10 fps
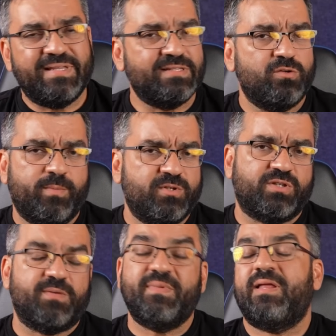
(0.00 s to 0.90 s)
does global
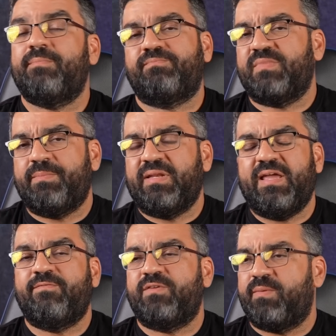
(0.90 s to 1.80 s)
shutter mean? Um, I mean,
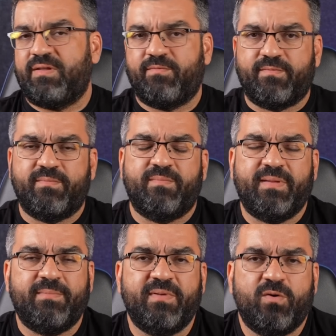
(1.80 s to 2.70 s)
everybody from,
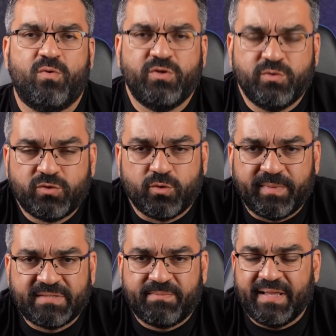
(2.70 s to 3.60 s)
um, on YouTube
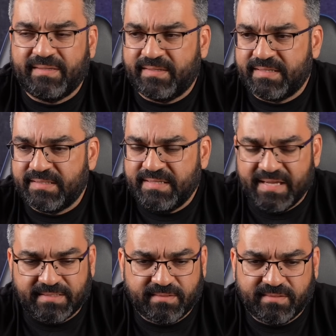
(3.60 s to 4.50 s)
explained it since
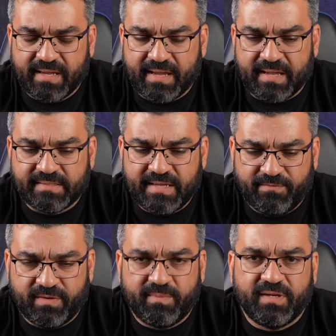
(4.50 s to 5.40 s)
yesterday and
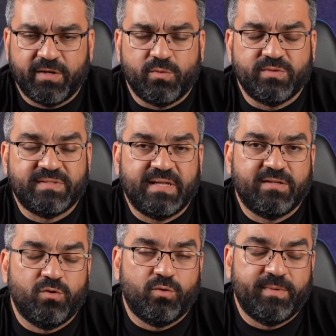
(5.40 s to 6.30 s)
everybody knows
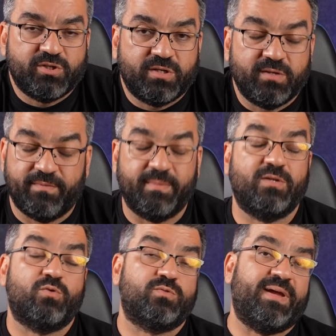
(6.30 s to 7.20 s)
that global shutter, everybody
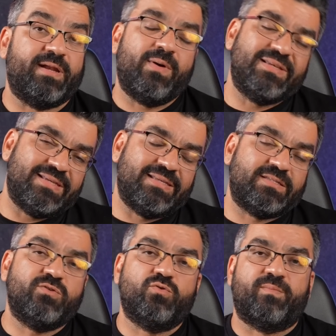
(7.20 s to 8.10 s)
knows by now, I, I
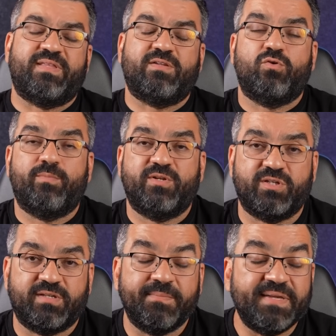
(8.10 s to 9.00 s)
assume that global
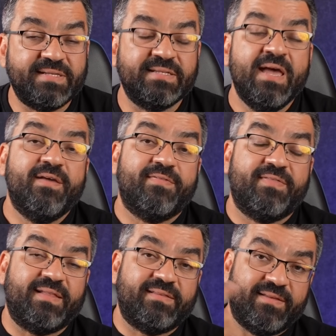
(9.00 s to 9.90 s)
shutter means
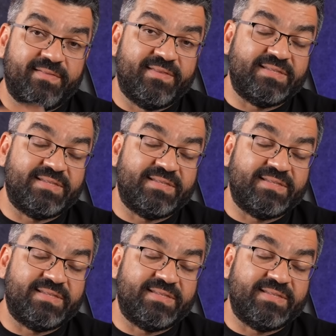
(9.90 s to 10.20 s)
that the